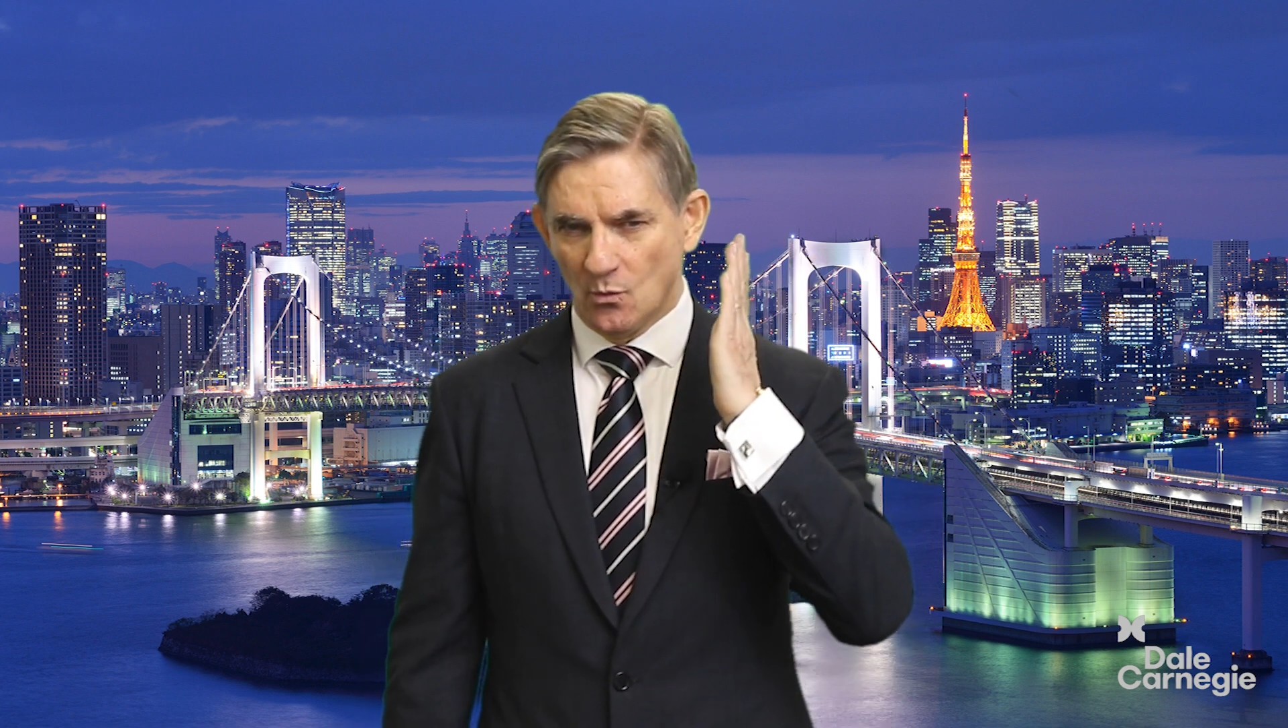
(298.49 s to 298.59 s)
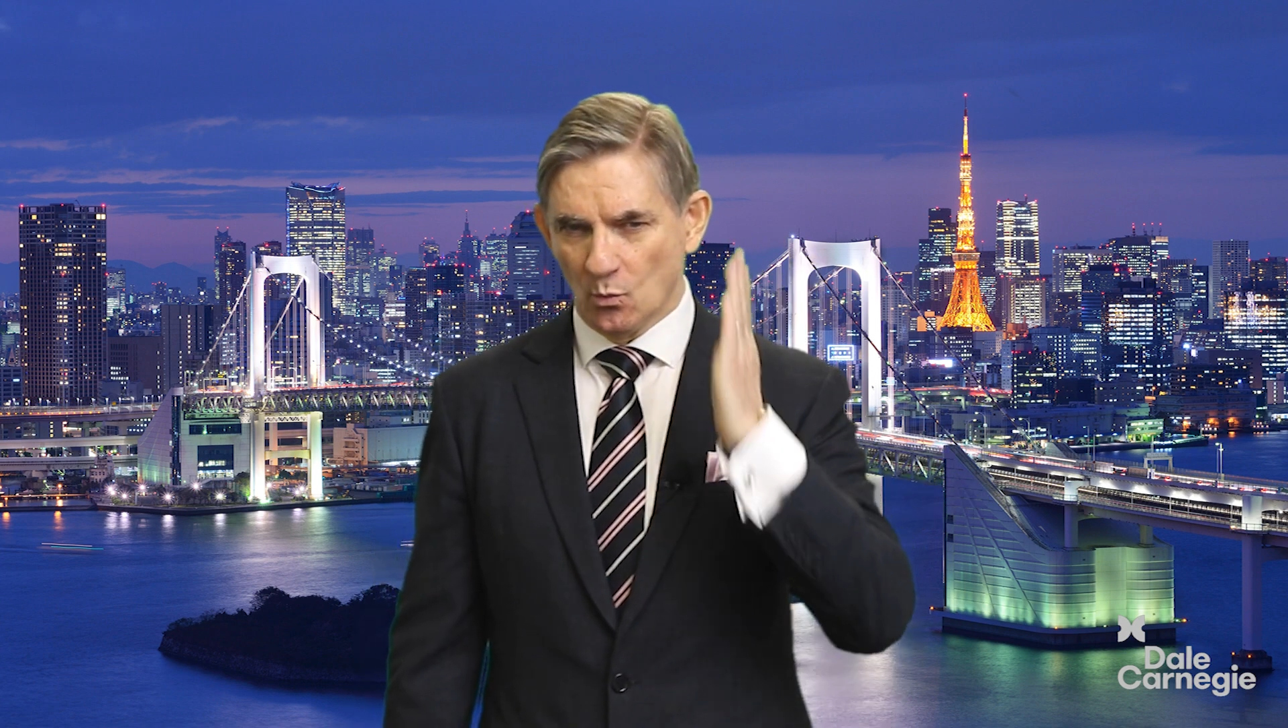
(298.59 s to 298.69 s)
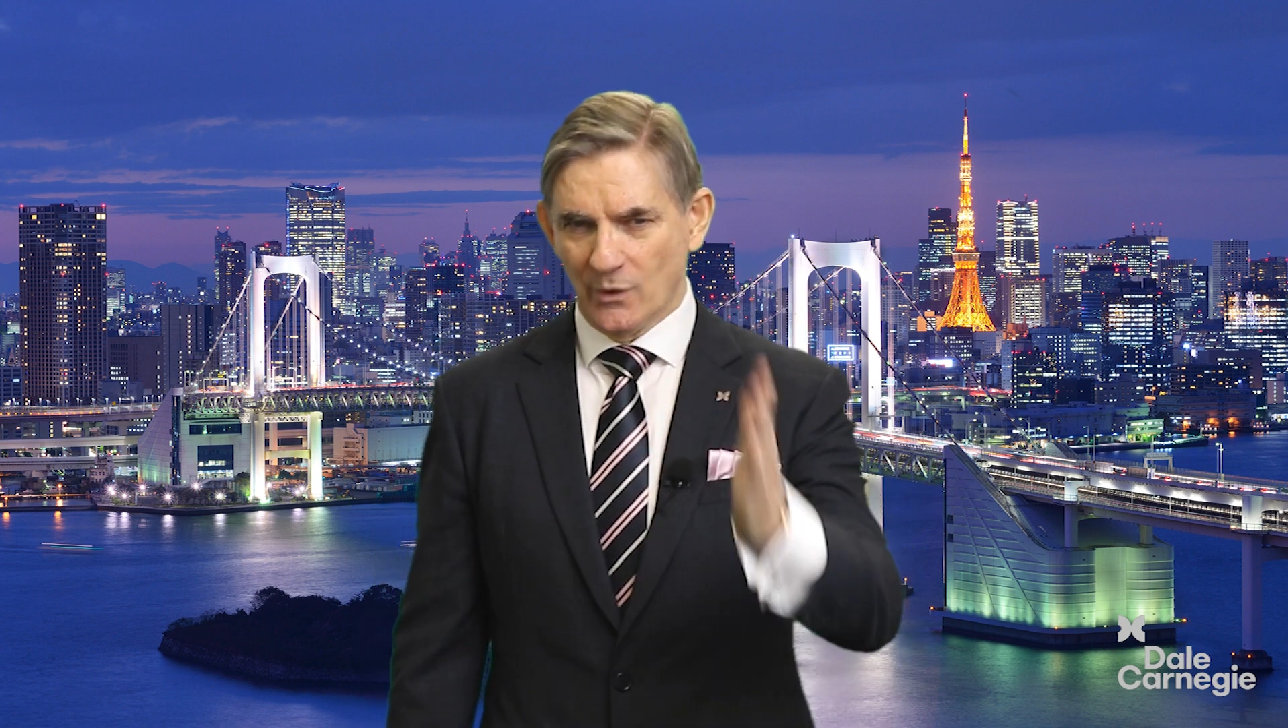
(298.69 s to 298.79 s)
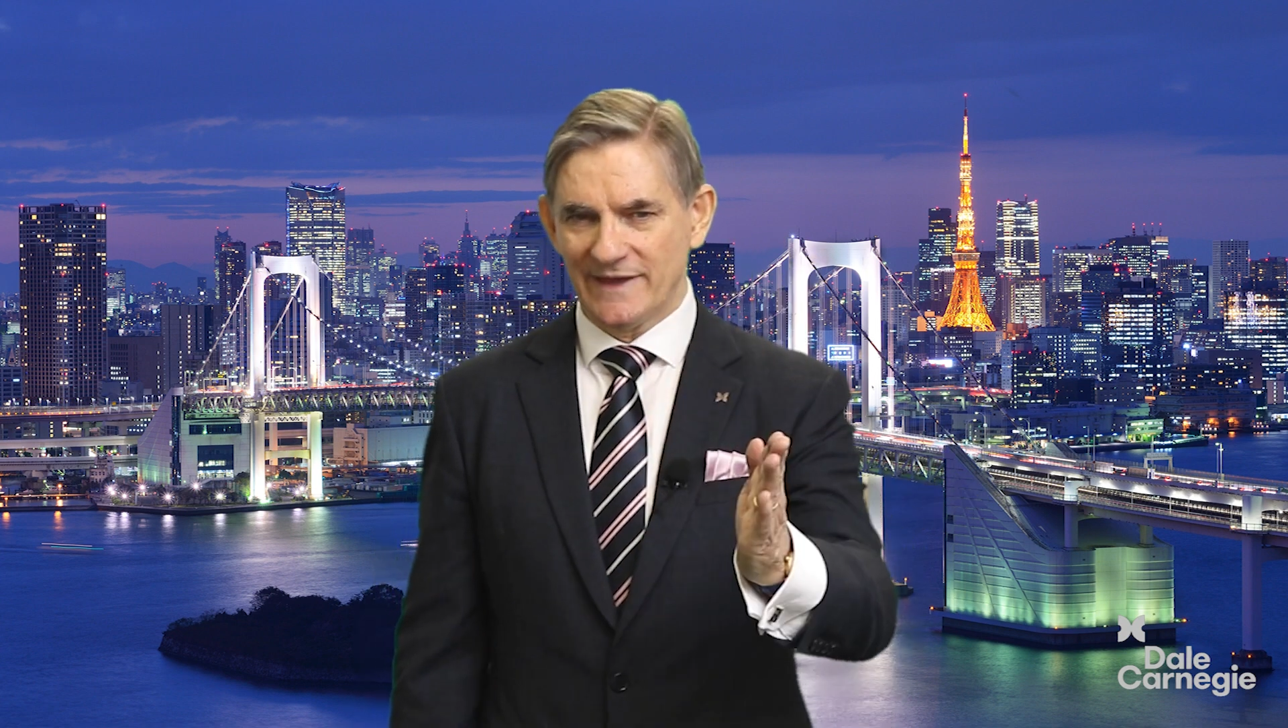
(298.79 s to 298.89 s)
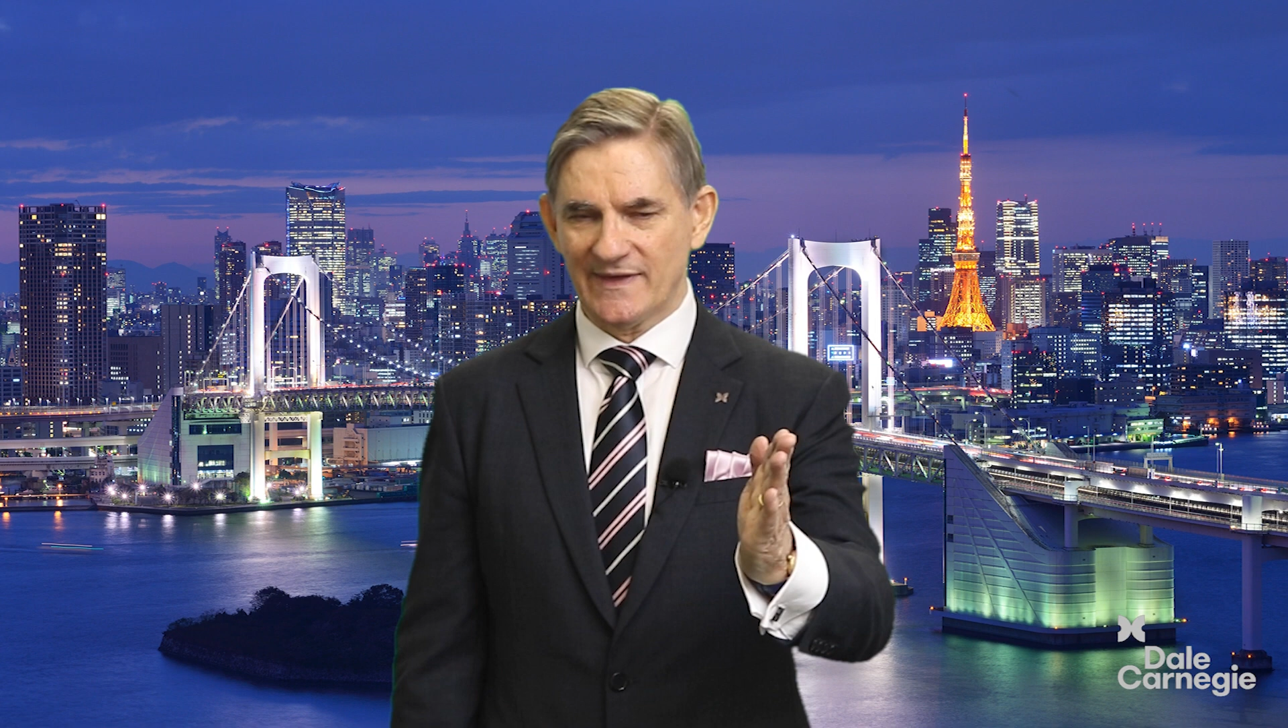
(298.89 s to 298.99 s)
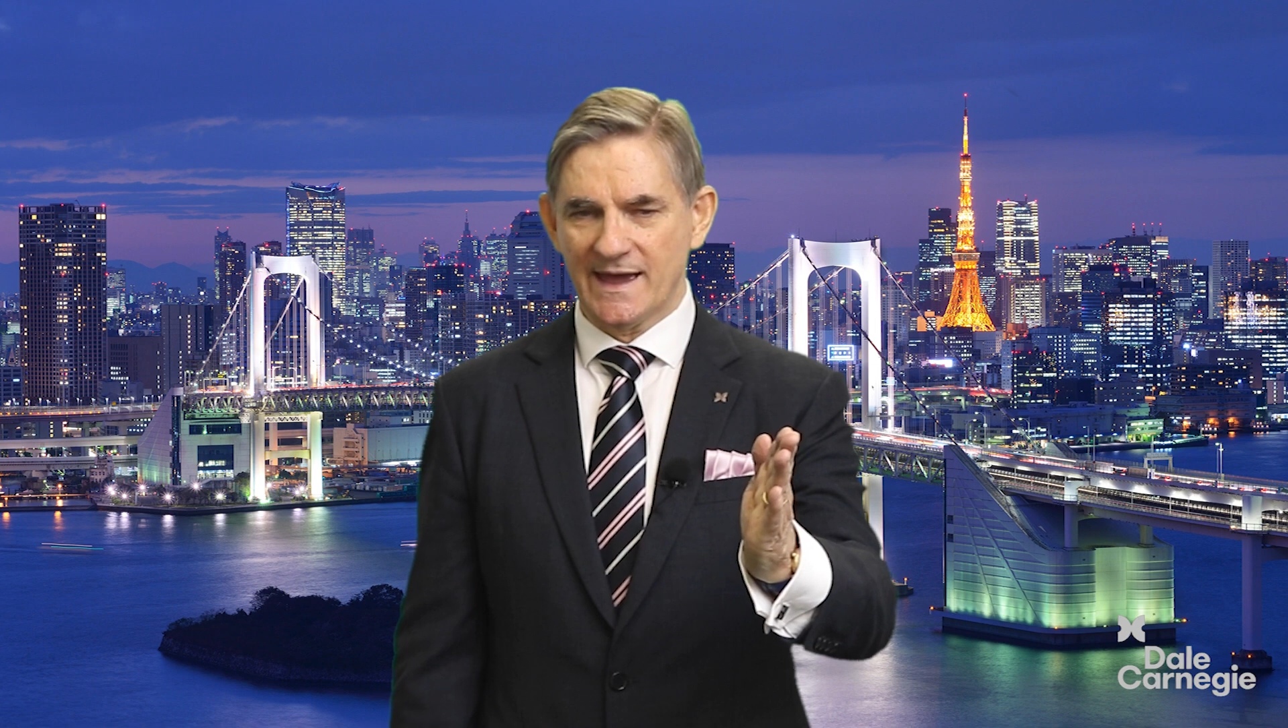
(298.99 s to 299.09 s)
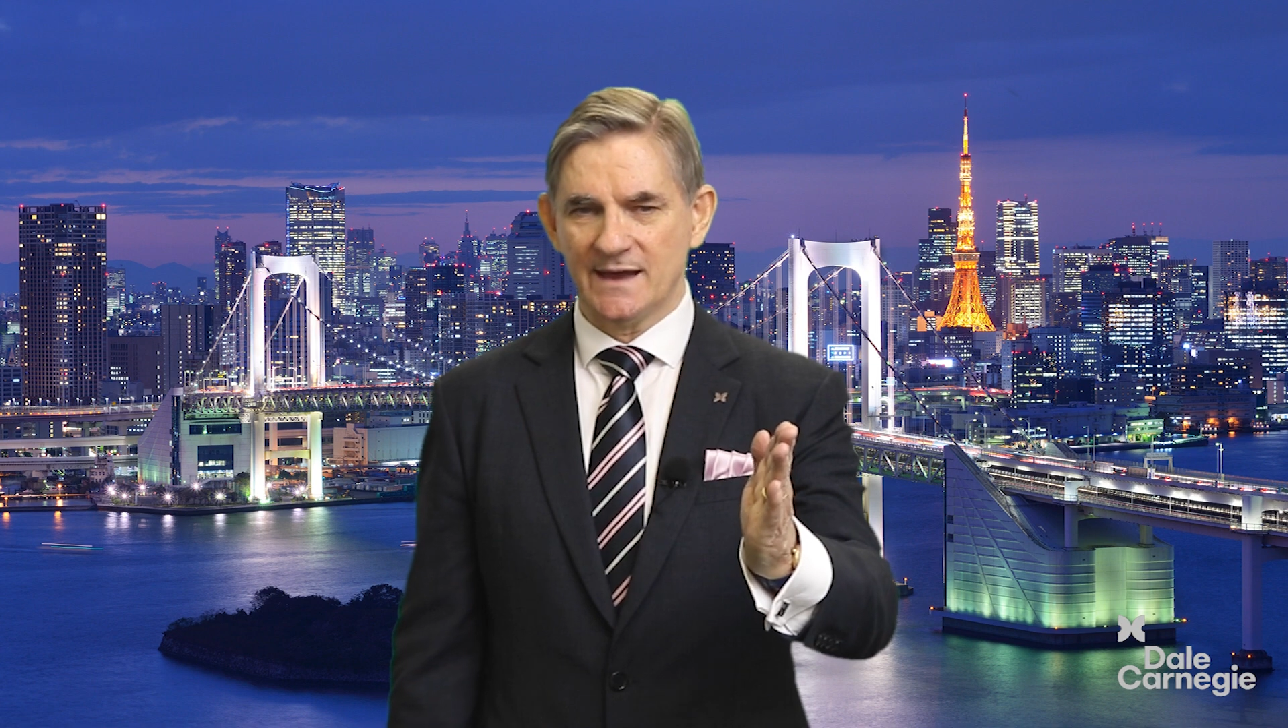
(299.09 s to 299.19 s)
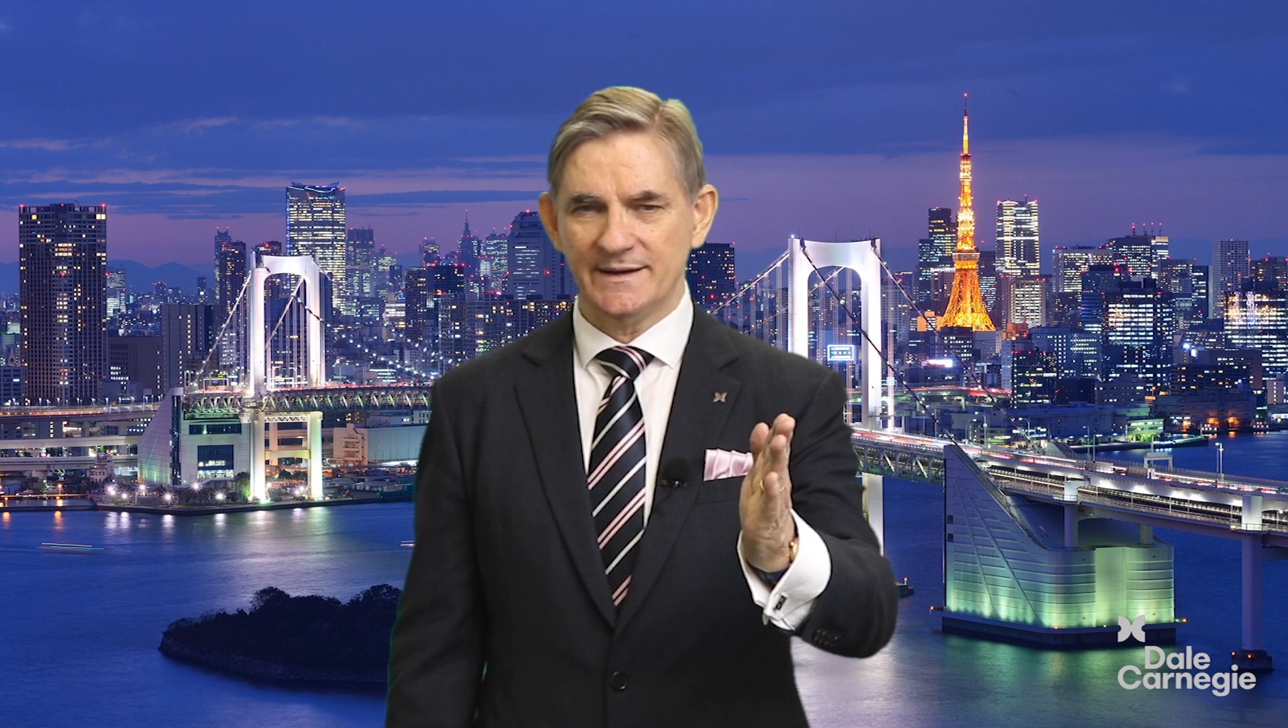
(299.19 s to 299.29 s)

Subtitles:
where they are